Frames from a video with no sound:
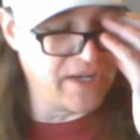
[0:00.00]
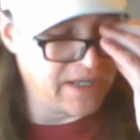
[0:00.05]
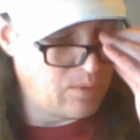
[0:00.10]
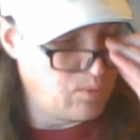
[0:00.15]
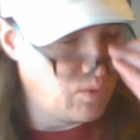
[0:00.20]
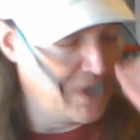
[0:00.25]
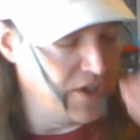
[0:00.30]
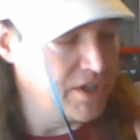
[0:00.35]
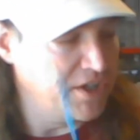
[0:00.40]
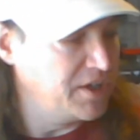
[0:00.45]
I
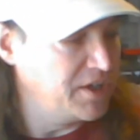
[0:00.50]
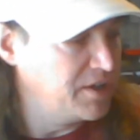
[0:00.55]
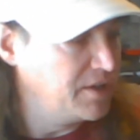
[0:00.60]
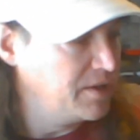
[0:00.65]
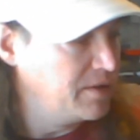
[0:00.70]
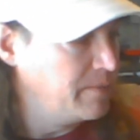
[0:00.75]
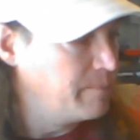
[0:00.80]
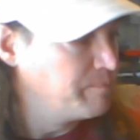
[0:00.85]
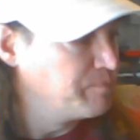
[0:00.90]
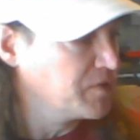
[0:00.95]
wanted to
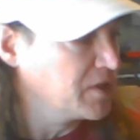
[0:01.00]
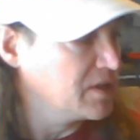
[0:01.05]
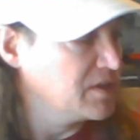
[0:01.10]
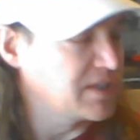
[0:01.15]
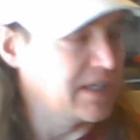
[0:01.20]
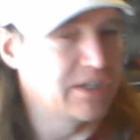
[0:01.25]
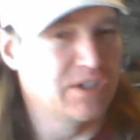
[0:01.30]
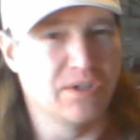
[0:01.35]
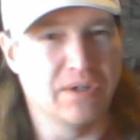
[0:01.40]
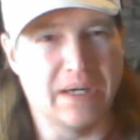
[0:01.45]
do because
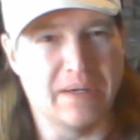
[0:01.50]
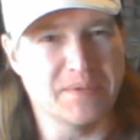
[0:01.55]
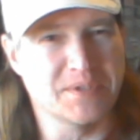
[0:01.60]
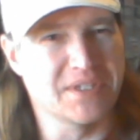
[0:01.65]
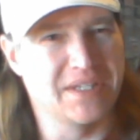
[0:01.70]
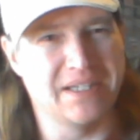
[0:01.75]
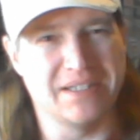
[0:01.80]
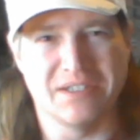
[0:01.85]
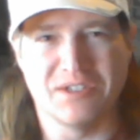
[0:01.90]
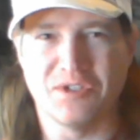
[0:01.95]
I knew I was
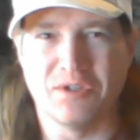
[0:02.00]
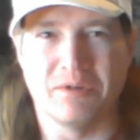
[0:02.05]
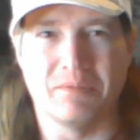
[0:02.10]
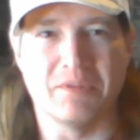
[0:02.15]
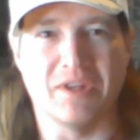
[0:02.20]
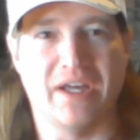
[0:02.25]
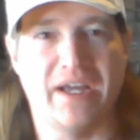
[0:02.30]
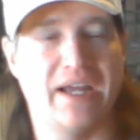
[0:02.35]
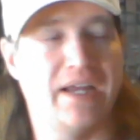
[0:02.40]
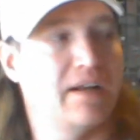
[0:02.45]
getting to them
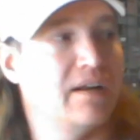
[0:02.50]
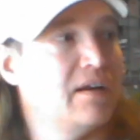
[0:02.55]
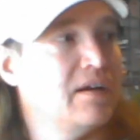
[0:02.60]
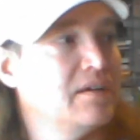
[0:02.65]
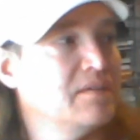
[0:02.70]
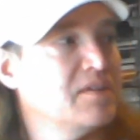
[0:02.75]
late.